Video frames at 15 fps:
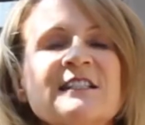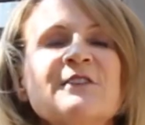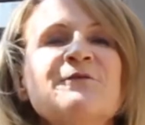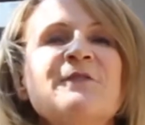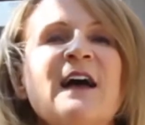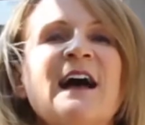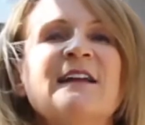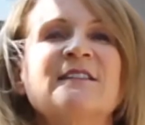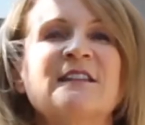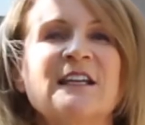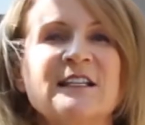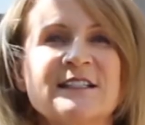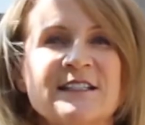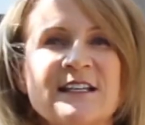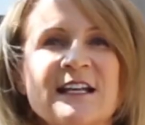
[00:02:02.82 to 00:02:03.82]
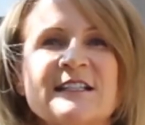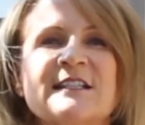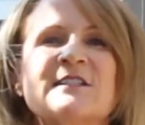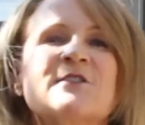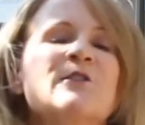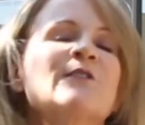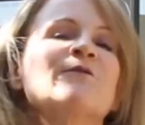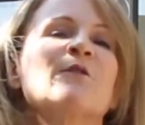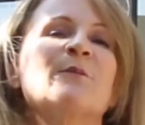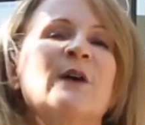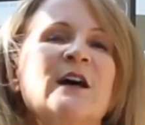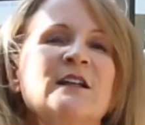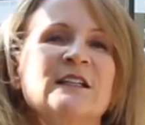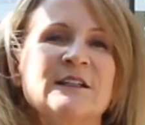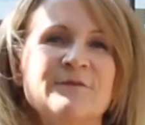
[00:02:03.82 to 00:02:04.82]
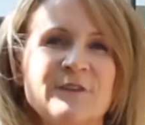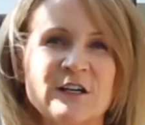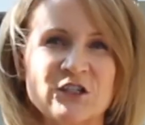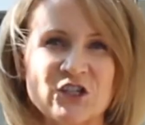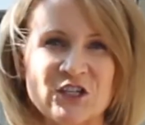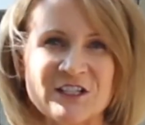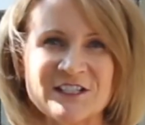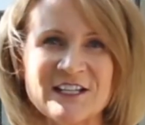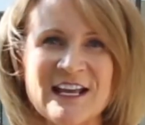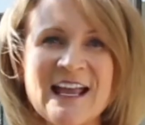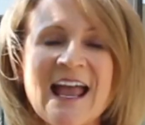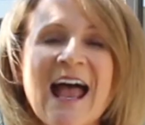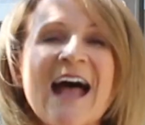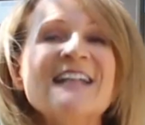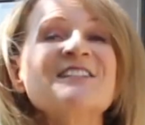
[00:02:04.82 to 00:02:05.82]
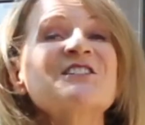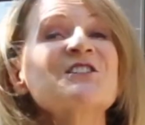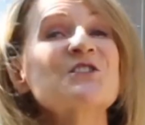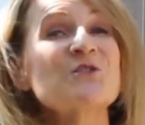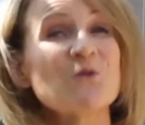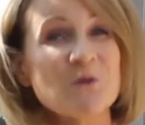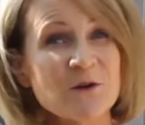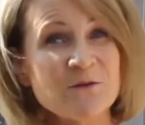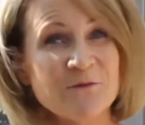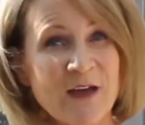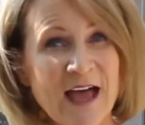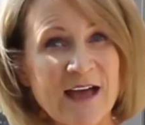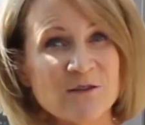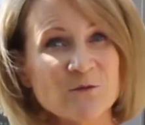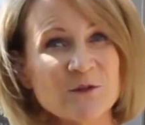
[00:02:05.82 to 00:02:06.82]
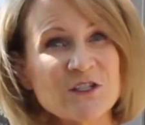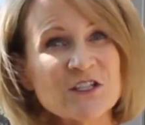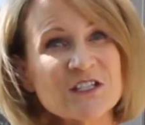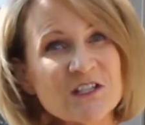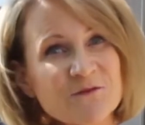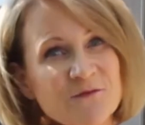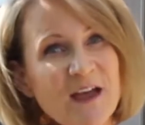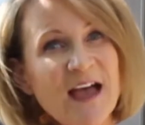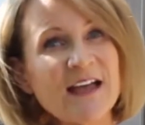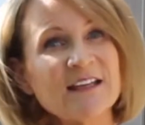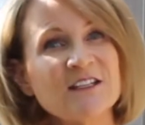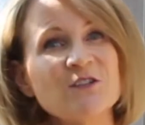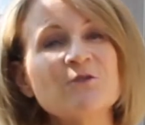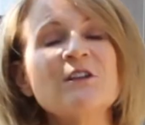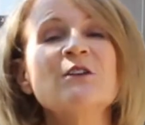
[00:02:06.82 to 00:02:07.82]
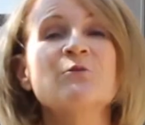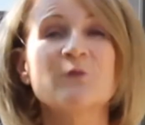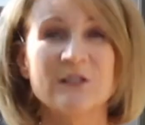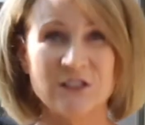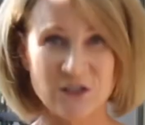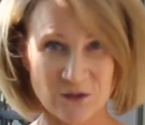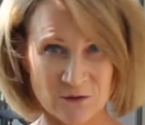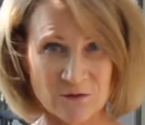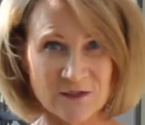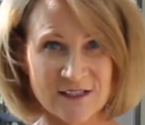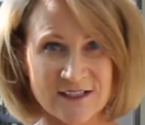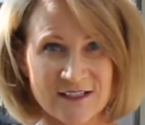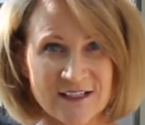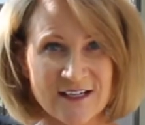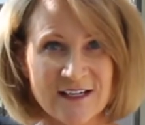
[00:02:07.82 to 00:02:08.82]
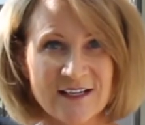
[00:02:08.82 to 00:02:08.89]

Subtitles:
the fat that's necessary for bodily functions, and stored fat, which is the fat you can reduce.